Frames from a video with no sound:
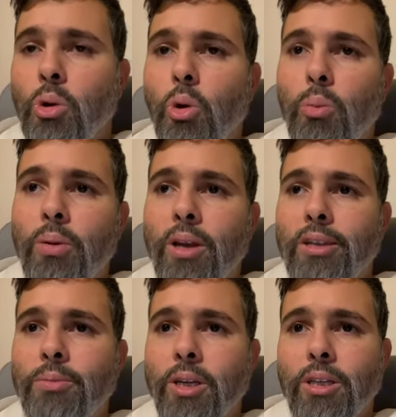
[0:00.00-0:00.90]
hope
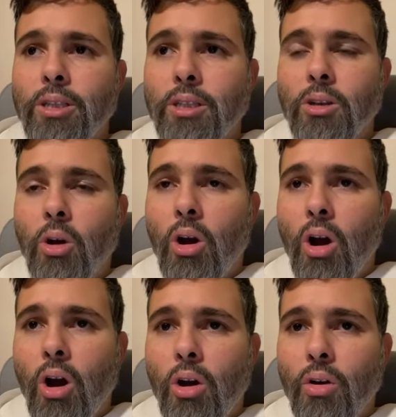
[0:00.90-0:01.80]
is based,
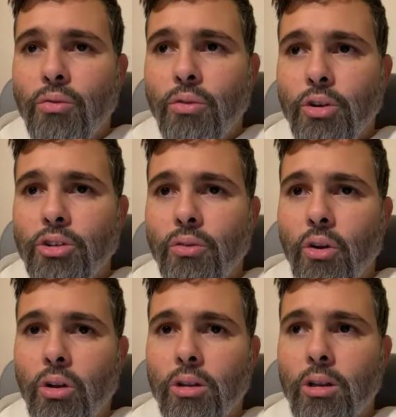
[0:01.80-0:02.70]
first of
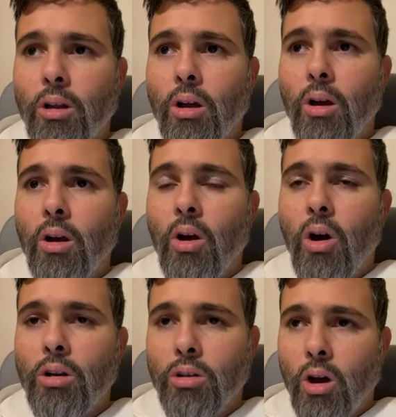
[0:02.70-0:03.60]
all,
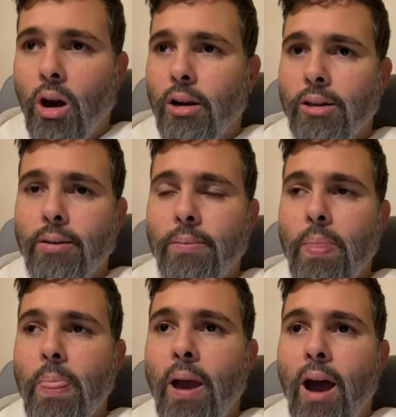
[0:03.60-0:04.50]
on God.
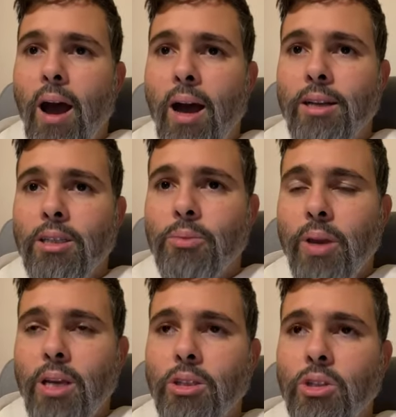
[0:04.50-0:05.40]
And it's
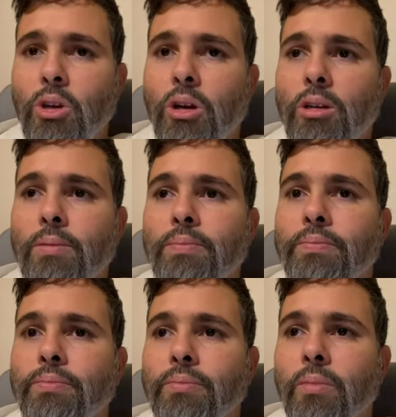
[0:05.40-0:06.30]
based on
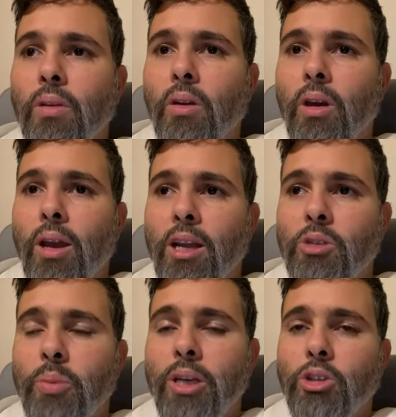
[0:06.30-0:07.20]

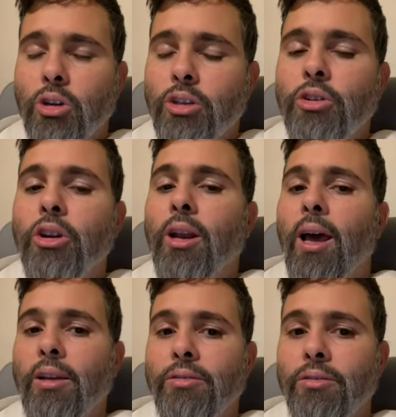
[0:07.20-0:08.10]
eternal
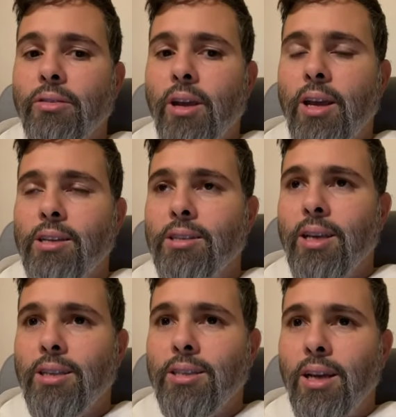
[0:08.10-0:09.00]
life.
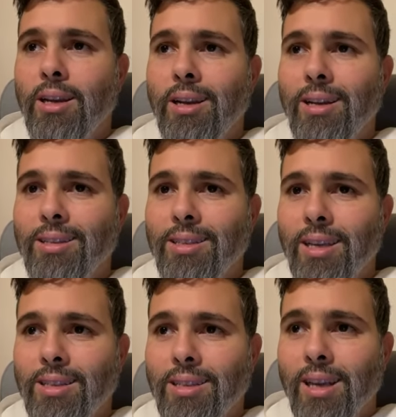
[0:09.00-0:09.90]

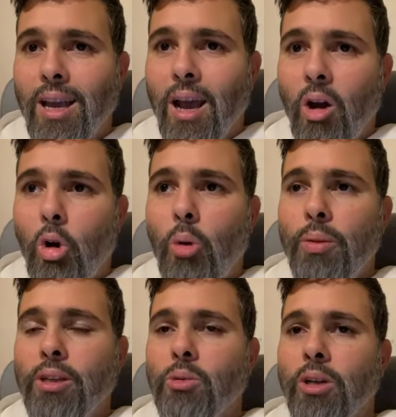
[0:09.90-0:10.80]
It's hope
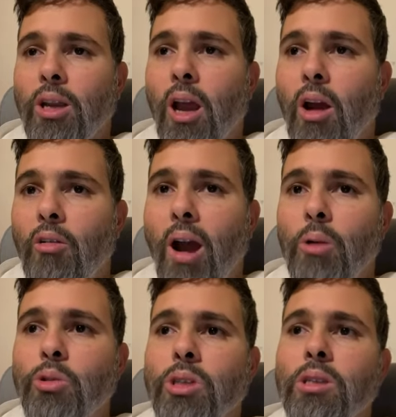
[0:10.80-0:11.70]
is what
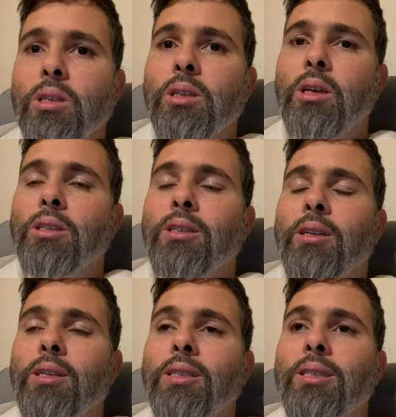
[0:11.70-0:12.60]
arouses in us the
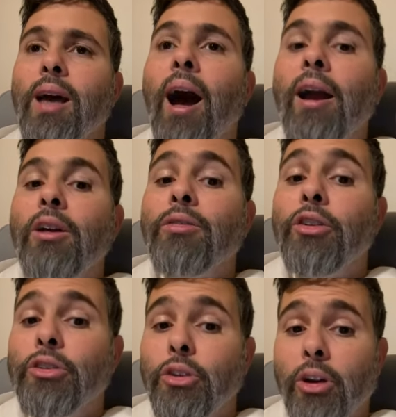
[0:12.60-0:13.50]
desire for
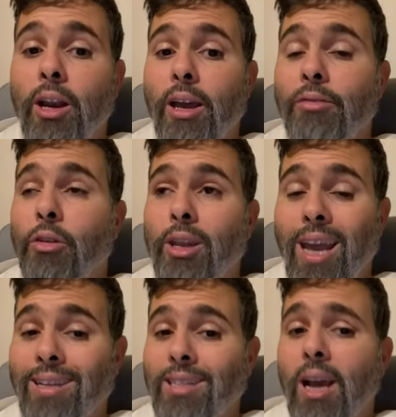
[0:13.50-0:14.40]
eternal life, for the
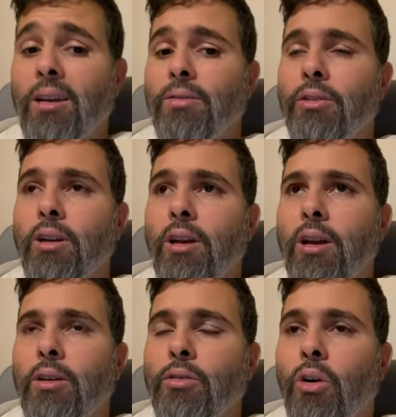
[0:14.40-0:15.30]
next life,
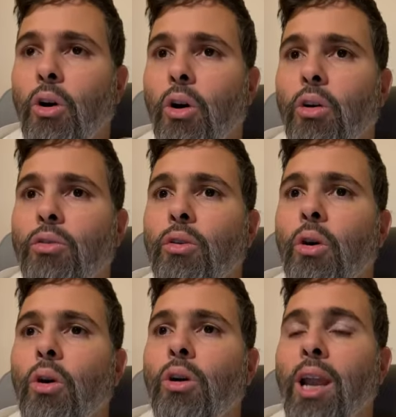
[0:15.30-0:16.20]

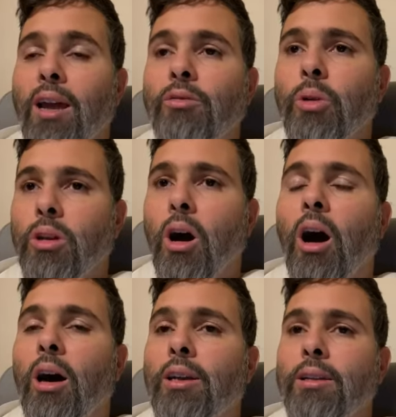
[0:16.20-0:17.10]
for life with
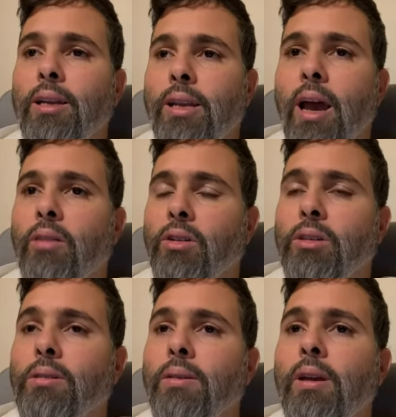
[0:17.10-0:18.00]
God in
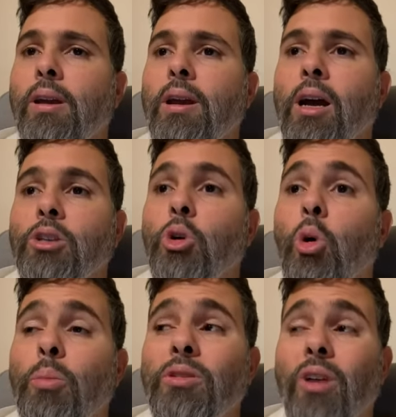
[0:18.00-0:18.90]
heaven. And so
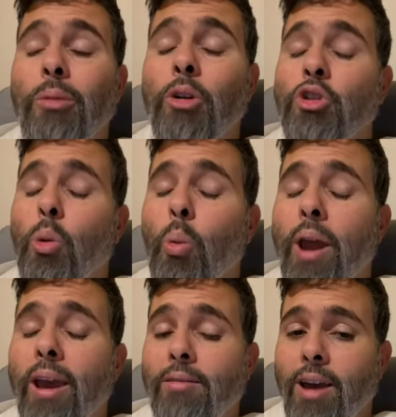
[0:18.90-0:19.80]
hope is very much a
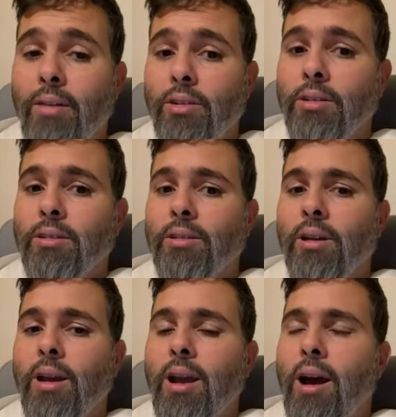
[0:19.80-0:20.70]
way of heaven.
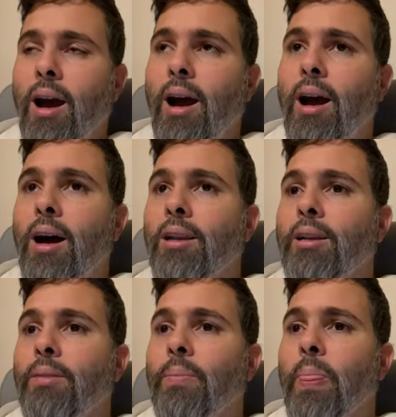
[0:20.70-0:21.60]

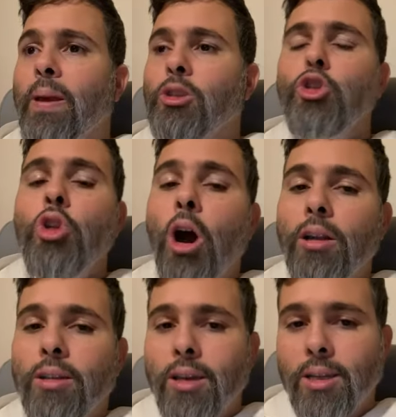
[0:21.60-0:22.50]
And it's
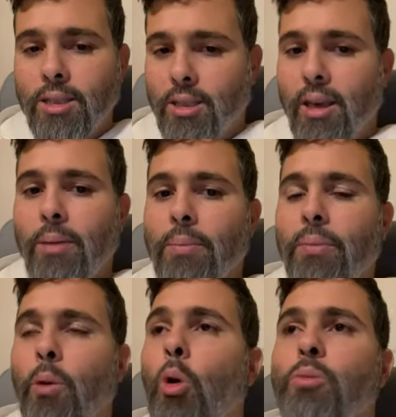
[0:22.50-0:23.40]
not an escape.
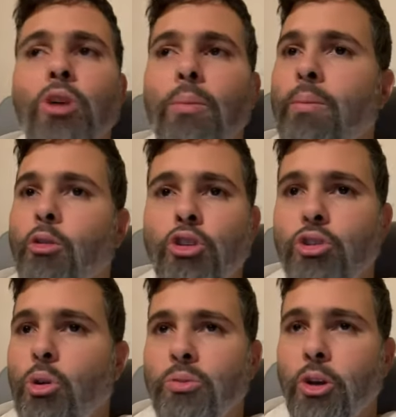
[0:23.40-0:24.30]

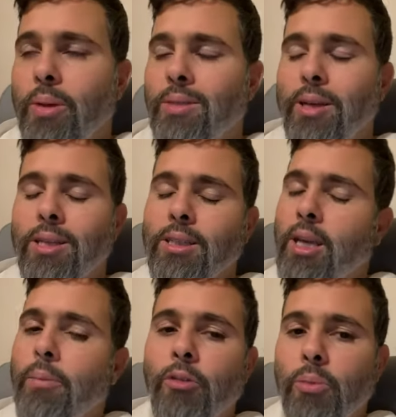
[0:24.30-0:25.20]
Christian hope's not meant to be an
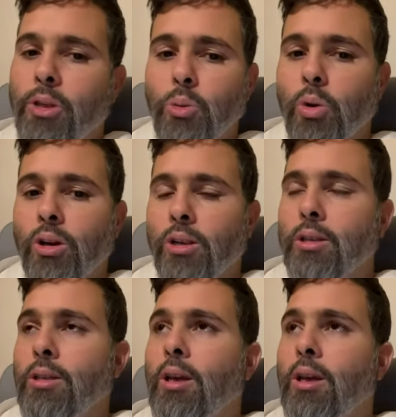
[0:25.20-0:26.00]
escape from this world.